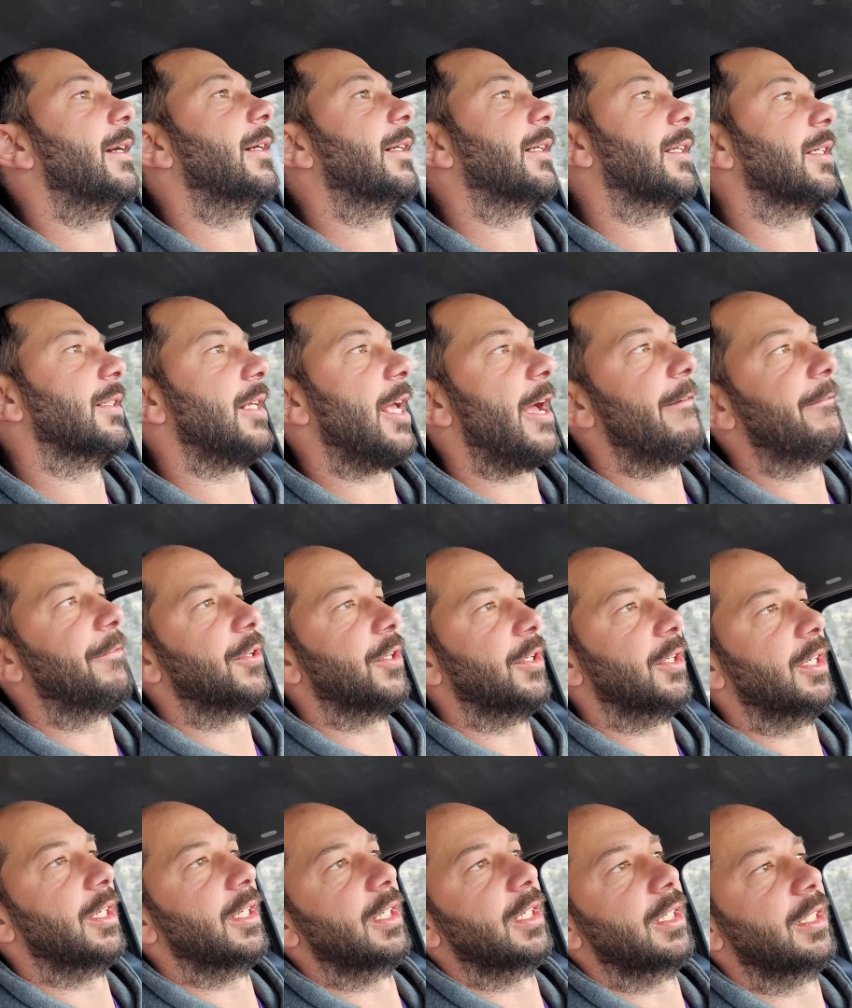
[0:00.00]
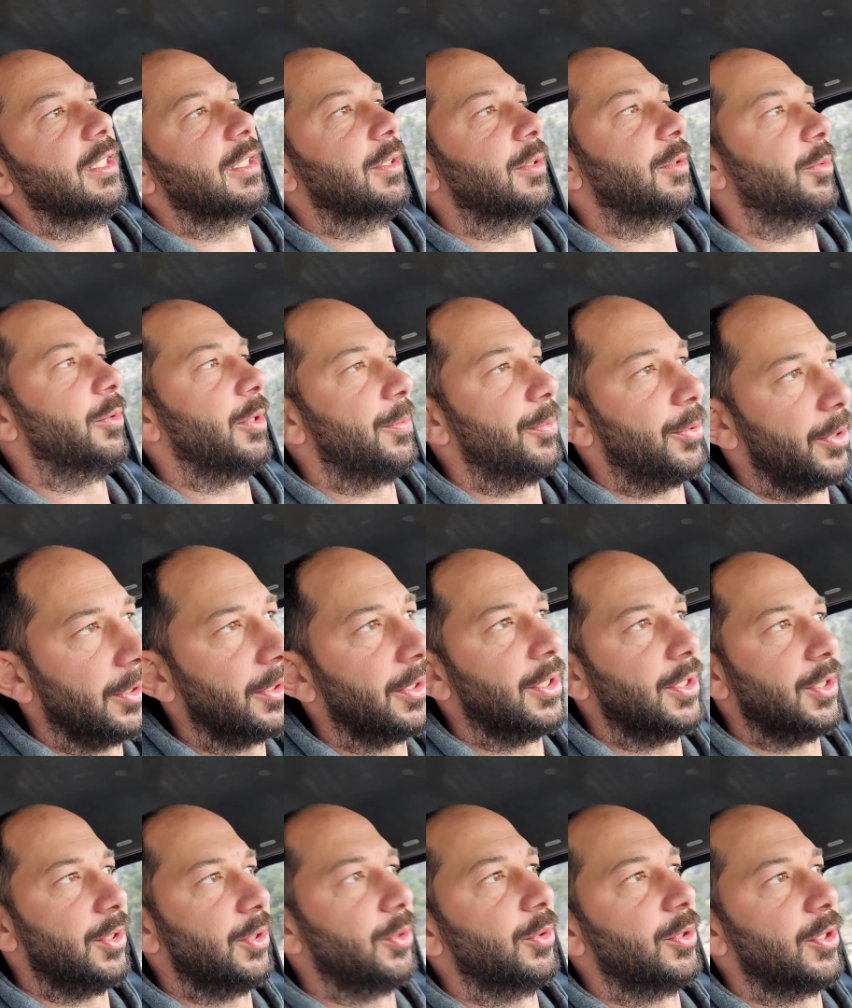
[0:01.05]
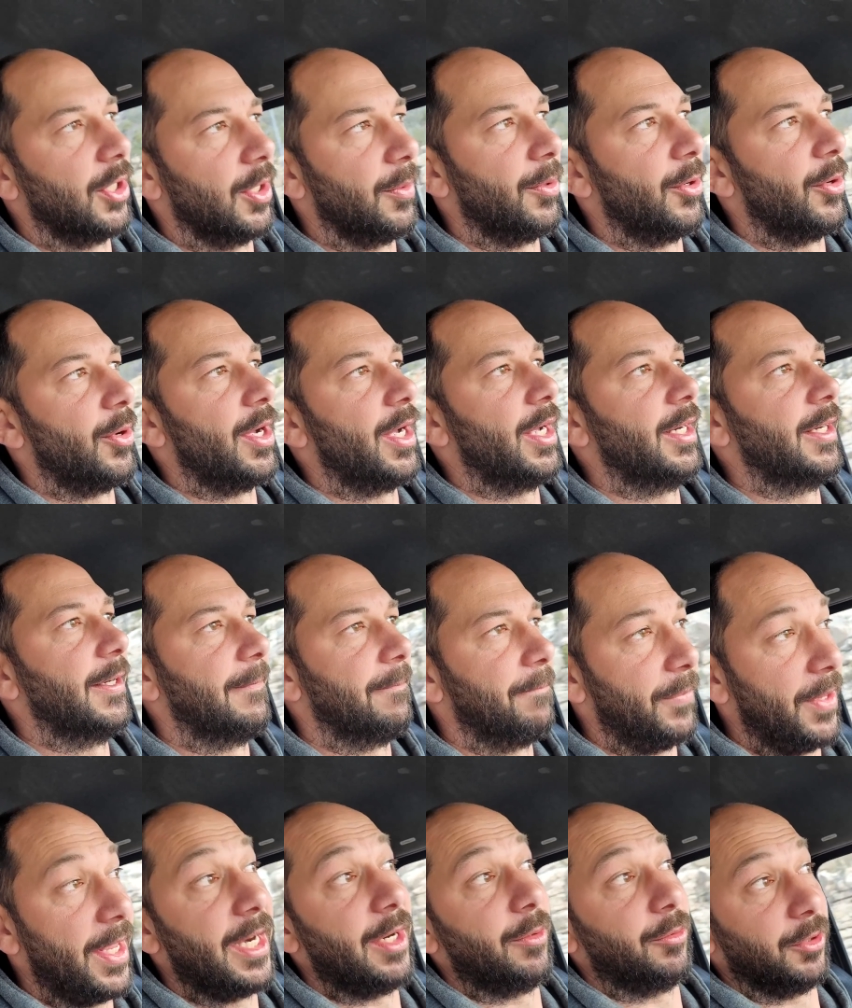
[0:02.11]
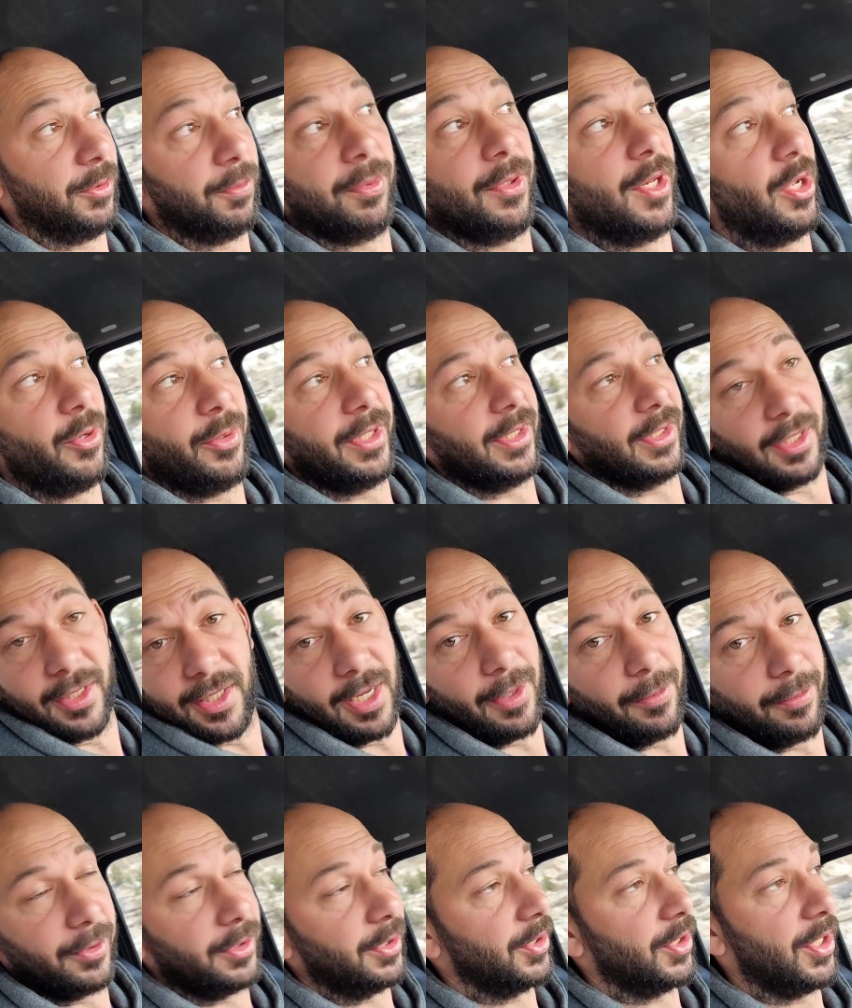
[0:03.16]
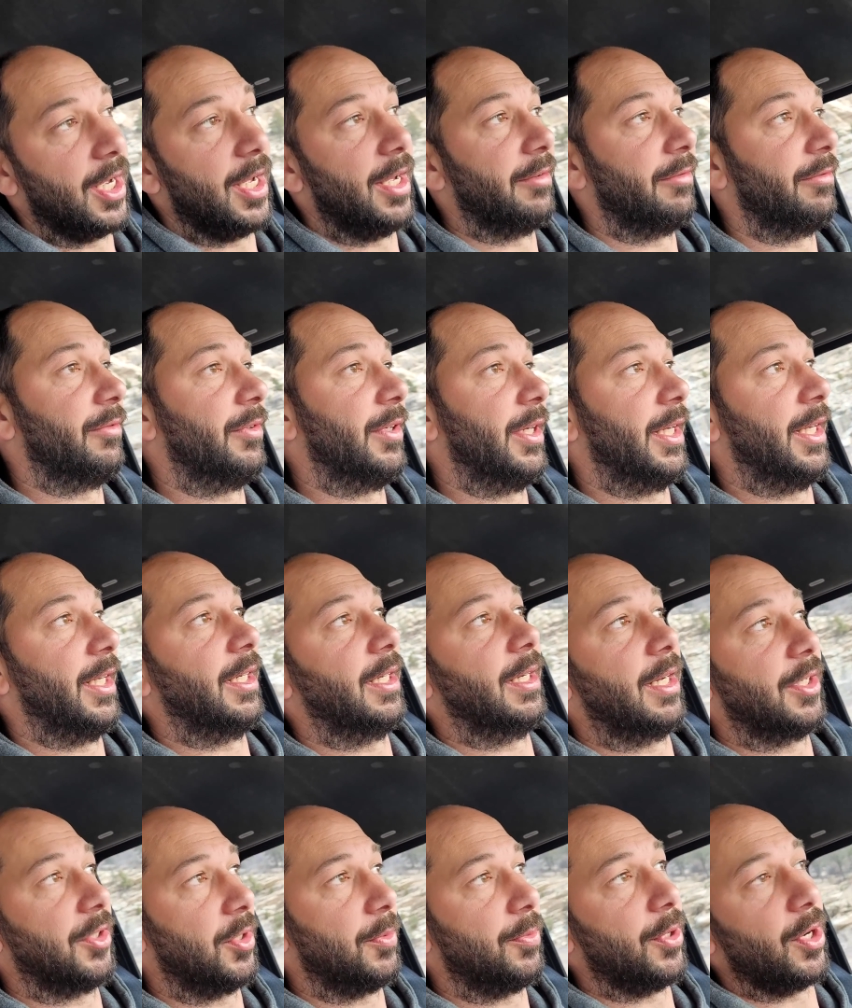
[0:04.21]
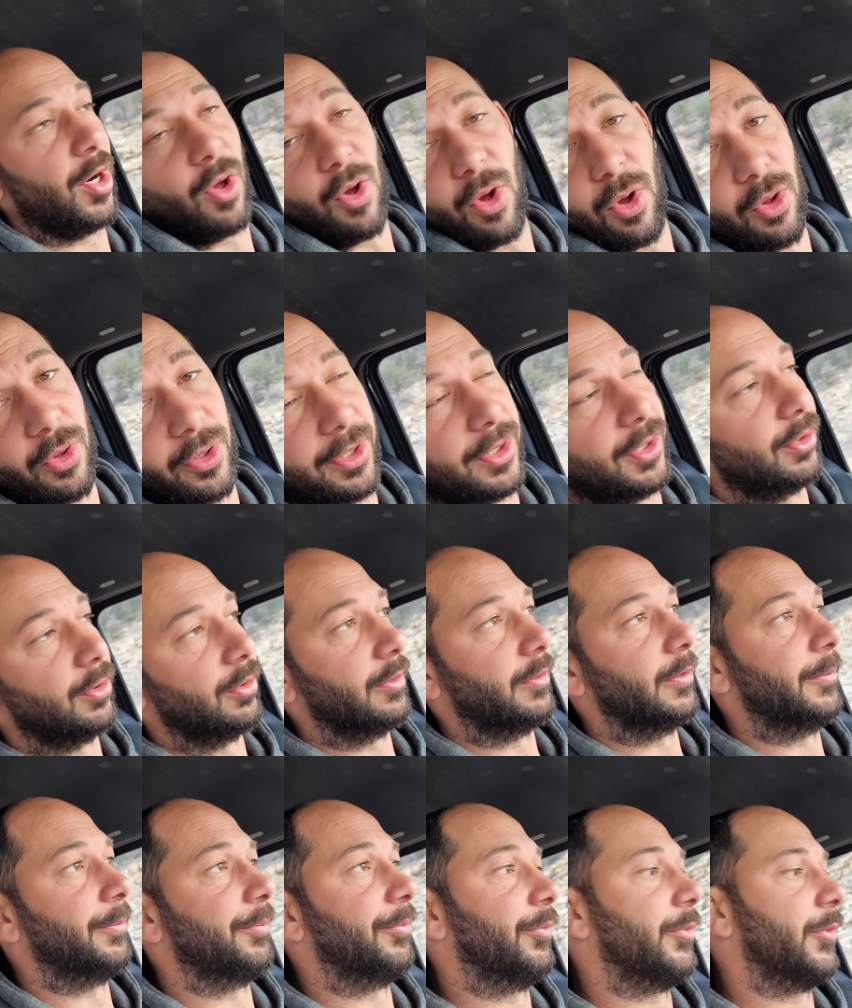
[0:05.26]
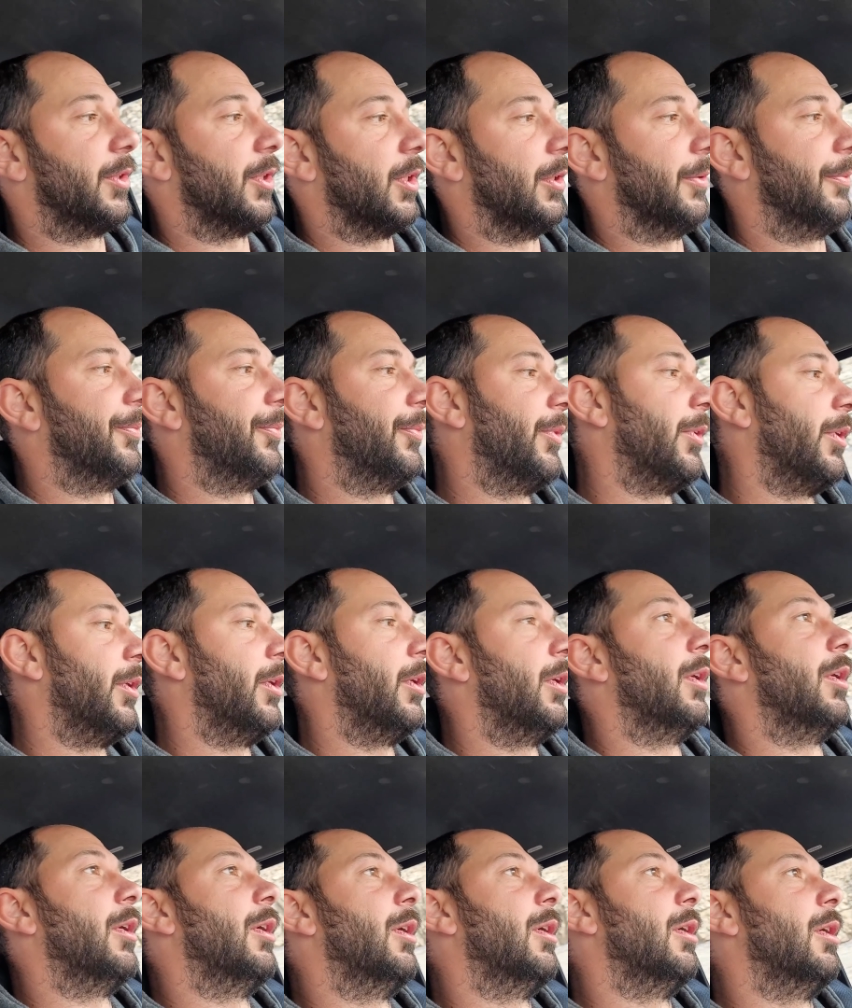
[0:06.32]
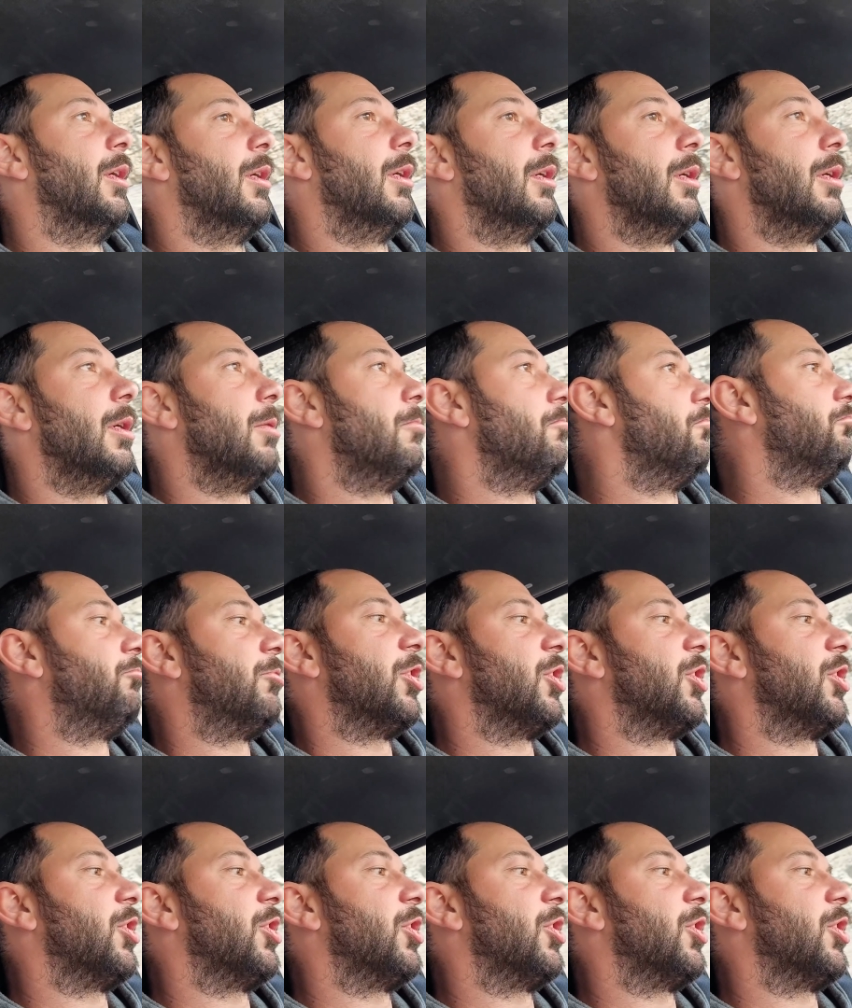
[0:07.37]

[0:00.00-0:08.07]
Because after we put the new turbo on, then it was blowing the couplers off and actually put a hole in two of them. So